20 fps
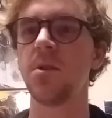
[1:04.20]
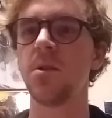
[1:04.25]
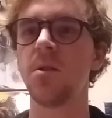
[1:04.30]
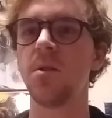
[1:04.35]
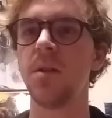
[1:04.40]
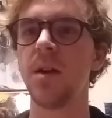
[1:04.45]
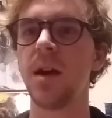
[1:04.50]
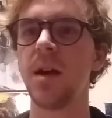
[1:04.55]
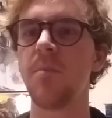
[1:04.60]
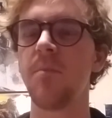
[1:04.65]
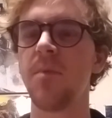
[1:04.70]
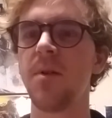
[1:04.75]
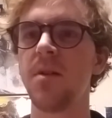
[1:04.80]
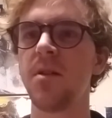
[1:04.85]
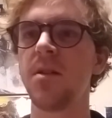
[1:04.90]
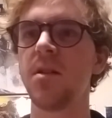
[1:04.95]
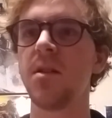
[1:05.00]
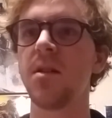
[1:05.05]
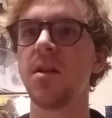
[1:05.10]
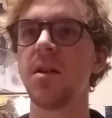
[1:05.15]
all that,
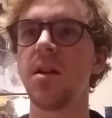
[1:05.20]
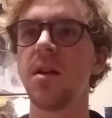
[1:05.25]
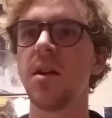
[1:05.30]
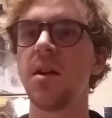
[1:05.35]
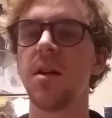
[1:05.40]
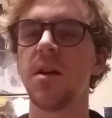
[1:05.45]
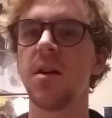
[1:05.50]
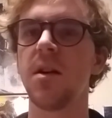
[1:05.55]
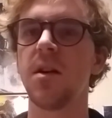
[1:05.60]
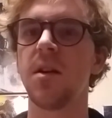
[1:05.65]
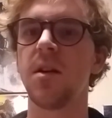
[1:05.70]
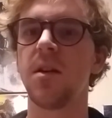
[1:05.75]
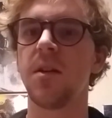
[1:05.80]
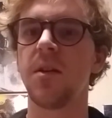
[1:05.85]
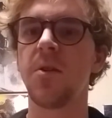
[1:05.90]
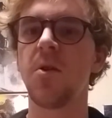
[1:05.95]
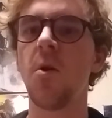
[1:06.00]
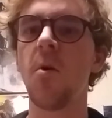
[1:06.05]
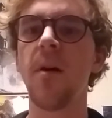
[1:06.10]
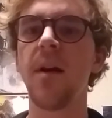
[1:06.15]
but they're
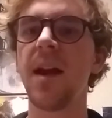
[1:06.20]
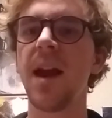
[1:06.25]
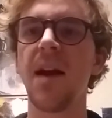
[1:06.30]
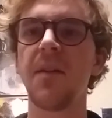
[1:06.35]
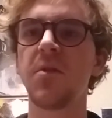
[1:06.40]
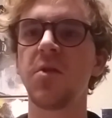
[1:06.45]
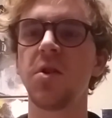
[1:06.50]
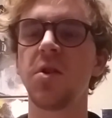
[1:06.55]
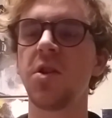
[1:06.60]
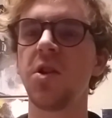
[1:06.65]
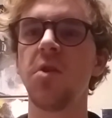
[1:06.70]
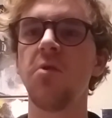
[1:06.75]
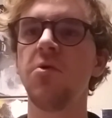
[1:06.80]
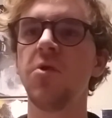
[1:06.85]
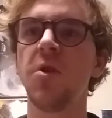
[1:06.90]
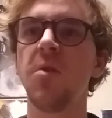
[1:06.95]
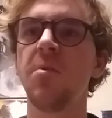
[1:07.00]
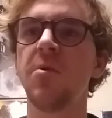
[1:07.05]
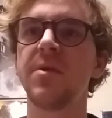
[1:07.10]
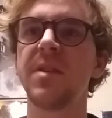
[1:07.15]
going after
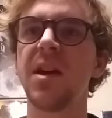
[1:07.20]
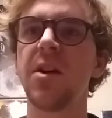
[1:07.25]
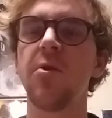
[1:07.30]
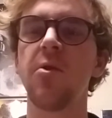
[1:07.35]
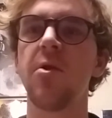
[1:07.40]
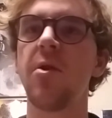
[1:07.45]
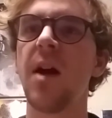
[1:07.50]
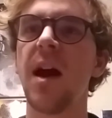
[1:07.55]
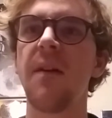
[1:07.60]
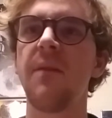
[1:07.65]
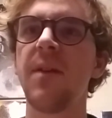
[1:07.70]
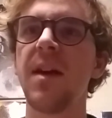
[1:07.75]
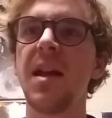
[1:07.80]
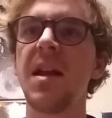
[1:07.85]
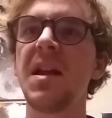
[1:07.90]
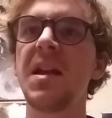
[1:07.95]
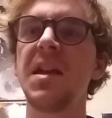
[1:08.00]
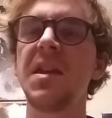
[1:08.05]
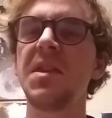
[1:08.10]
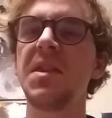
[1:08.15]
YouTubers who have
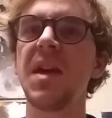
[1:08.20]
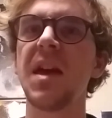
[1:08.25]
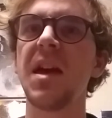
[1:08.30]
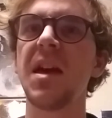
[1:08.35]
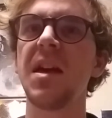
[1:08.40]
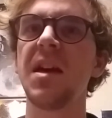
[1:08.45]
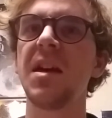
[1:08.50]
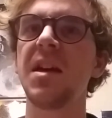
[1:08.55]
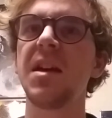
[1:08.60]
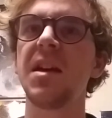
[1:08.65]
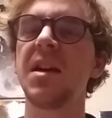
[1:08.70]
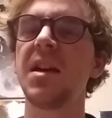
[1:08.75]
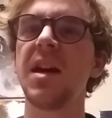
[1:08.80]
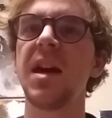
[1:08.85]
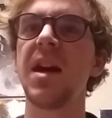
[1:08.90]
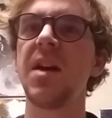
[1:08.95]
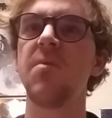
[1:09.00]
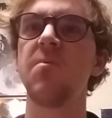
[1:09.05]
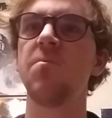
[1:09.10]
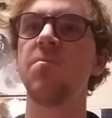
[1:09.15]
anything
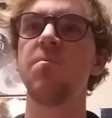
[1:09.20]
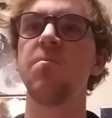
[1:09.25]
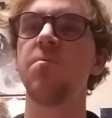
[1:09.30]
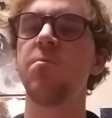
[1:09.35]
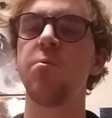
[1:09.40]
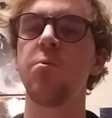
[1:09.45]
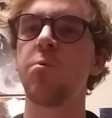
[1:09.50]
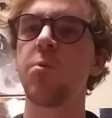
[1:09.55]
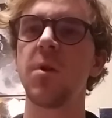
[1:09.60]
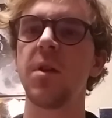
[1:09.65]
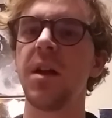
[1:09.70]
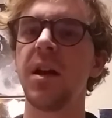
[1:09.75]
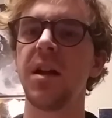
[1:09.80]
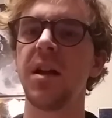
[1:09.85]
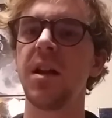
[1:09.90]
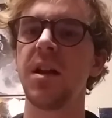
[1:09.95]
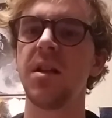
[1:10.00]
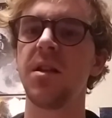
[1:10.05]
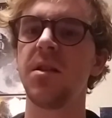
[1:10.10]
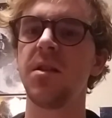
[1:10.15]
kid
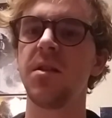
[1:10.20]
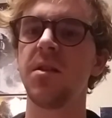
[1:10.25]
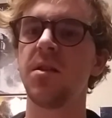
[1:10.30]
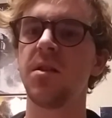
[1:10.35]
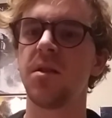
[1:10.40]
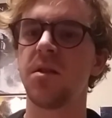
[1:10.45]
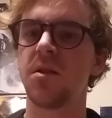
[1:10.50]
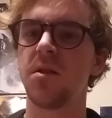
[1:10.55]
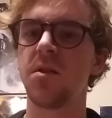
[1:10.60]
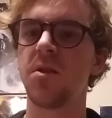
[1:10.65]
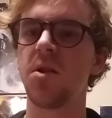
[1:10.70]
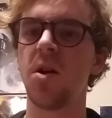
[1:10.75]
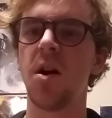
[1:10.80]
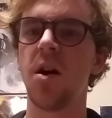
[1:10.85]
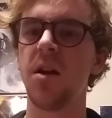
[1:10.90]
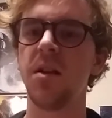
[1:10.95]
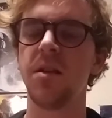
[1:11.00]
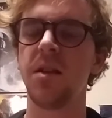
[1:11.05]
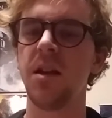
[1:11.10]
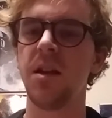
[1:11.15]
related
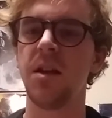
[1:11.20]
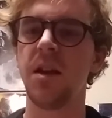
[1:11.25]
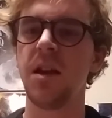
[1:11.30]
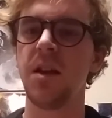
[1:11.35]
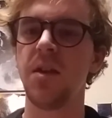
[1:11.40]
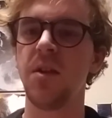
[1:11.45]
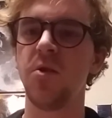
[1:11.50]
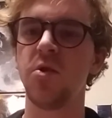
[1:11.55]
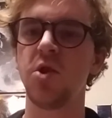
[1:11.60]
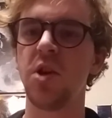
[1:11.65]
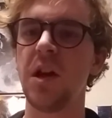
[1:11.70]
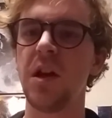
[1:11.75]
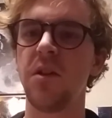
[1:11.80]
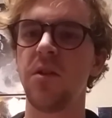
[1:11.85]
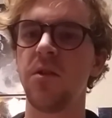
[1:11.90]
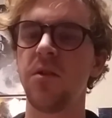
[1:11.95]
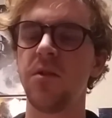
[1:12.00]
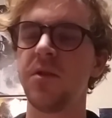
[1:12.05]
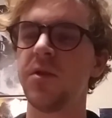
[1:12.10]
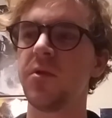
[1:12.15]
content in their
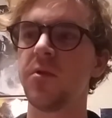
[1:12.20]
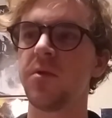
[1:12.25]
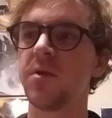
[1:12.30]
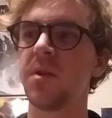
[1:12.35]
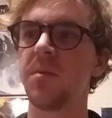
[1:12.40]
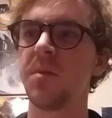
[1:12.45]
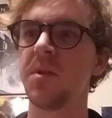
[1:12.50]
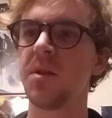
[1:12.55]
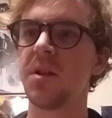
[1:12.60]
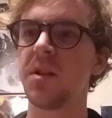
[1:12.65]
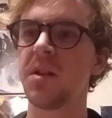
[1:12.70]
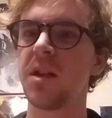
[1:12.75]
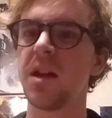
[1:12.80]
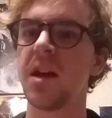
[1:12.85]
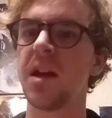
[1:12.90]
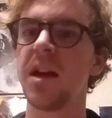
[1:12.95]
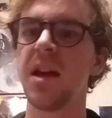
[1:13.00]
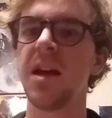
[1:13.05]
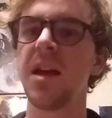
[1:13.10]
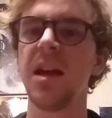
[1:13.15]
channels or something like
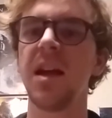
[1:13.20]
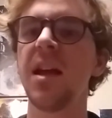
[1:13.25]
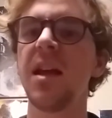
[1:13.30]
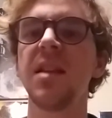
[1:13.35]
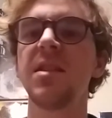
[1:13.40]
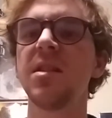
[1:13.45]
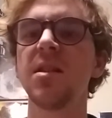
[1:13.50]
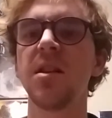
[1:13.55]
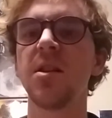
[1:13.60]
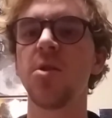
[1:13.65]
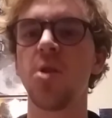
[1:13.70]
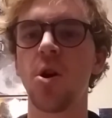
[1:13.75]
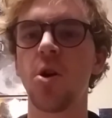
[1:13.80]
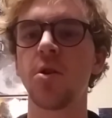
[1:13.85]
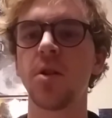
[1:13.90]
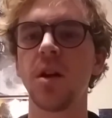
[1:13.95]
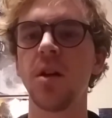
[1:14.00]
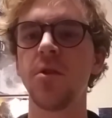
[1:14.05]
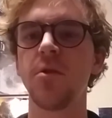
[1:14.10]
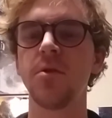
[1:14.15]
that. It, it's a little hard
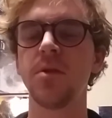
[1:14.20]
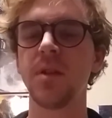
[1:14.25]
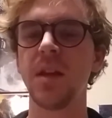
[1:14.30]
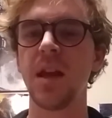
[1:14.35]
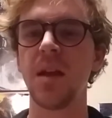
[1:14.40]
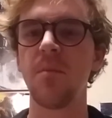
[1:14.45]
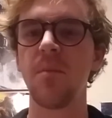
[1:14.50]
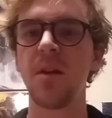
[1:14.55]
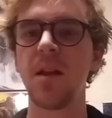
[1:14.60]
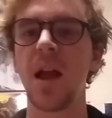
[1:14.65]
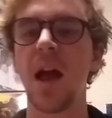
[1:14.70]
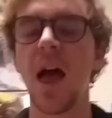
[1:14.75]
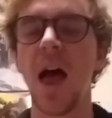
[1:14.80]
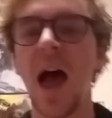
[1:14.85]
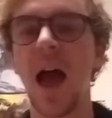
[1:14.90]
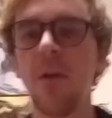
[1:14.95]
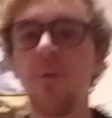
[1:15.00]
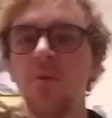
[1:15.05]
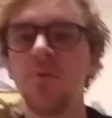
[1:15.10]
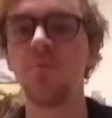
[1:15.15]
to understand, but
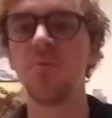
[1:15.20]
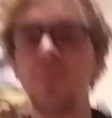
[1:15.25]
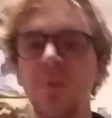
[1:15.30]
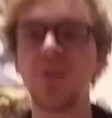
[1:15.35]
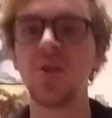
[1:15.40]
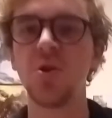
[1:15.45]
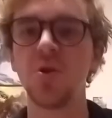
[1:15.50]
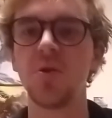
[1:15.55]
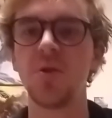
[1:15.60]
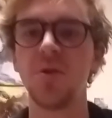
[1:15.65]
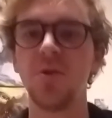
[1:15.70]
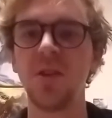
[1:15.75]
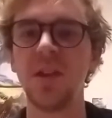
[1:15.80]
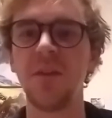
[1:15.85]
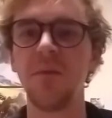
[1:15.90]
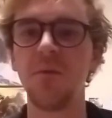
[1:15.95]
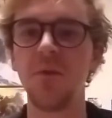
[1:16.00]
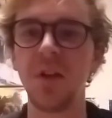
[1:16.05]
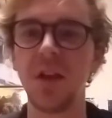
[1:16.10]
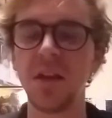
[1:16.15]
I will be sure to
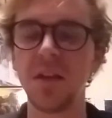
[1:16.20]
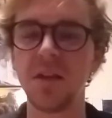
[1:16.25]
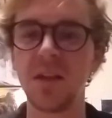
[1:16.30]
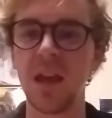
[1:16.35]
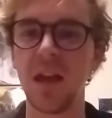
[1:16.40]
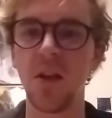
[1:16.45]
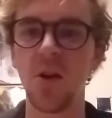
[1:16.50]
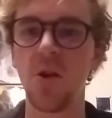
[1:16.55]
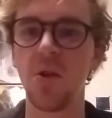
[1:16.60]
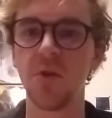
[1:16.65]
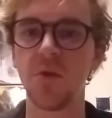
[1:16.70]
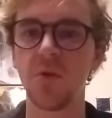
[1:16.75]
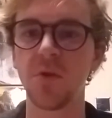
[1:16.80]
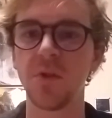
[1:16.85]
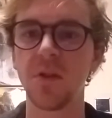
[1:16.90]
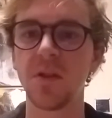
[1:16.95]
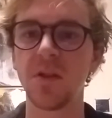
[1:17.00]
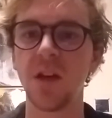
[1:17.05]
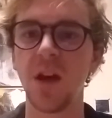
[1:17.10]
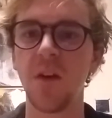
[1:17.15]
leave links and all sorts
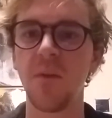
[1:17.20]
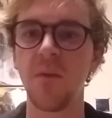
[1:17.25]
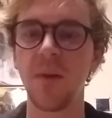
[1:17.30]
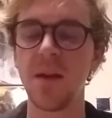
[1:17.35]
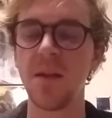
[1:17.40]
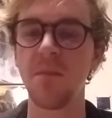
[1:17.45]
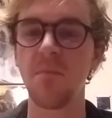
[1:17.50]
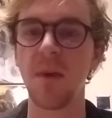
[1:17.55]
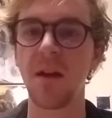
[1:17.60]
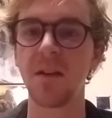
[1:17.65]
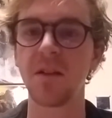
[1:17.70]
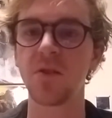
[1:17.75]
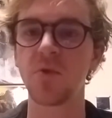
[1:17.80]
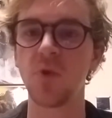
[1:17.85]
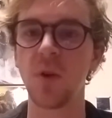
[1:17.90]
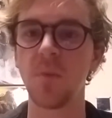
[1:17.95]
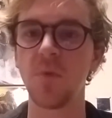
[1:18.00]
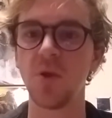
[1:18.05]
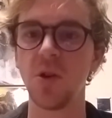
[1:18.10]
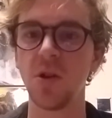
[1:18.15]
of stuff in my
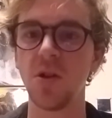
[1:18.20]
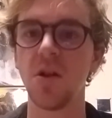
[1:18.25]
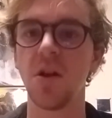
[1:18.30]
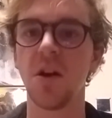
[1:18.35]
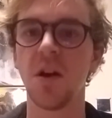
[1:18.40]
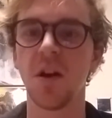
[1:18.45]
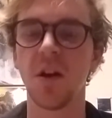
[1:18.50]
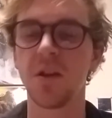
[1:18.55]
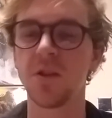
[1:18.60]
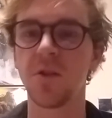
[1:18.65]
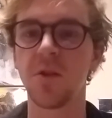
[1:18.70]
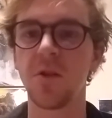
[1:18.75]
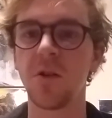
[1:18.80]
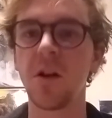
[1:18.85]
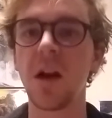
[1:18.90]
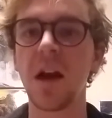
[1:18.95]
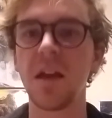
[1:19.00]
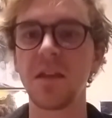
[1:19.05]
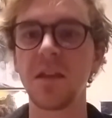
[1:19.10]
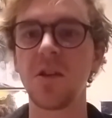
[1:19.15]
description so you
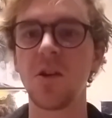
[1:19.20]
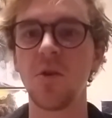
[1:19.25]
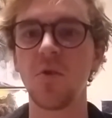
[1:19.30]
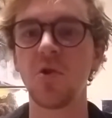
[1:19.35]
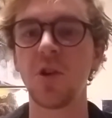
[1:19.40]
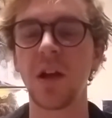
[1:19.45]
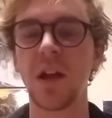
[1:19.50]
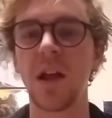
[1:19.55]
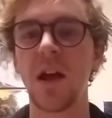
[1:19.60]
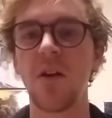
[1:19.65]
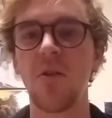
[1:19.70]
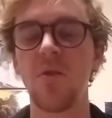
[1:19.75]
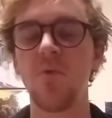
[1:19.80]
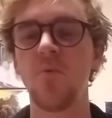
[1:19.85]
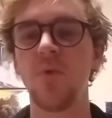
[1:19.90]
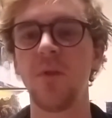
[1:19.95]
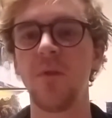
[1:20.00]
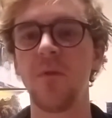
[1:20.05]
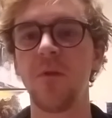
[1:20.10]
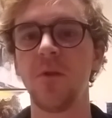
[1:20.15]
guys can go check it out and
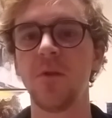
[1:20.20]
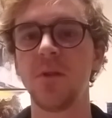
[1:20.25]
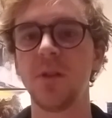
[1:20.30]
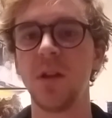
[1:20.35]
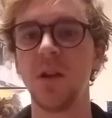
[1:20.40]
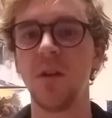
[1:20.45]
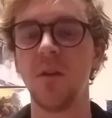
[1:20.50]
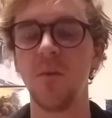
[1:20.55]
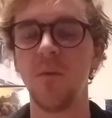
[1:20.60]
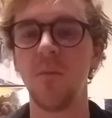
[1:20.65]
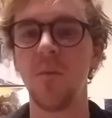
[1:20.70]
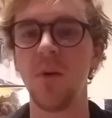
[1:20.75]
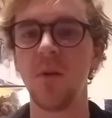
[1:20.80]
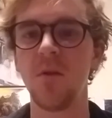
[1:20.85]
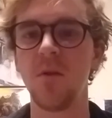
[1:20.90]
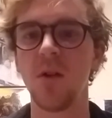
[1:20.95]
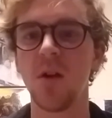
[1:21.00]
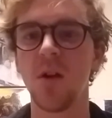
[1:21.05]
read for yourself. But